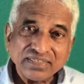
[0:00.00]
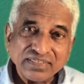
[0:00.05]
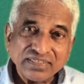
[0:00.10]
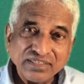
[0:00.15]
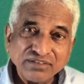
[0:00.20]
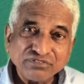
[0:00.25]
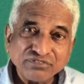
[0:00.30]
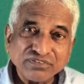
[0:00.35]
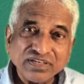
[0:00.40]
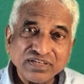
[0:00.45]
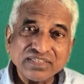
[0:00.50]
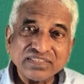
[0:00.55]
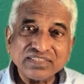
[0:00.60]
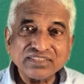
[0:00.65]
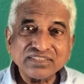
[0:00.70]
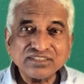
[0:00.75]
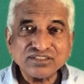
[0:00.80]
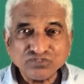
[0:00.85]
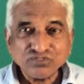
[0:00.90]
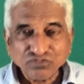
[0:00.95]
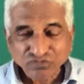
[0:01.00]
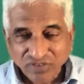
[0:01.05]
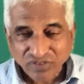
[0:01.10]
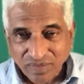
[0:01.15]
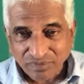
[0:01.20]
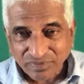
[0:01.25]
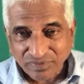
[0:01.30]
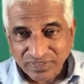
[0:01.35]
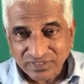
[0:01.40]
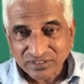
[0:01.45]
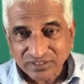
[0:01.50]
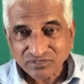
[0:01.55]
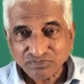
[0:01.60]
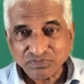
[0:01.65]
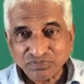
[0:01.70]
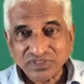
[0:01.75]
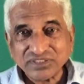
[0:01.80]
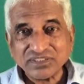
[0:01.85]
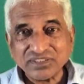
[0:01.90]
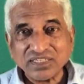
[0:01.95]
difficulties, famines,
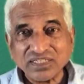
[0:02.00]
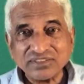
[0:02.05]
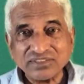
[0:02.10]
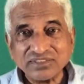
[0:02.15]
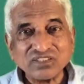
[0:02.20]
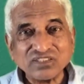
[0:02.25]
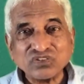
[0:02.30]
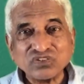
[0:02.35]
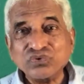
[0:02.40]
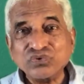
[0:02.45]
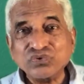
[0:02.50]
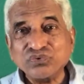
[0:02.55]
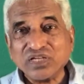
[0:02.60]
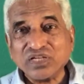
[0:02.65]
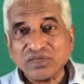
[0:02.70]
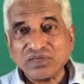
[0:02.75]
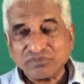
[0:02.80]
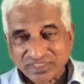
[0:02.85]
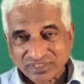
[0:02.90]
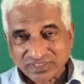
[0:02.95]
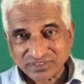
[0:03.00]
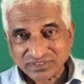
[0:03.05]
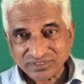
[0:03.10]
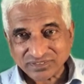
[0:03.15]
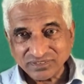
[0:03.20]
pestilences, you name it,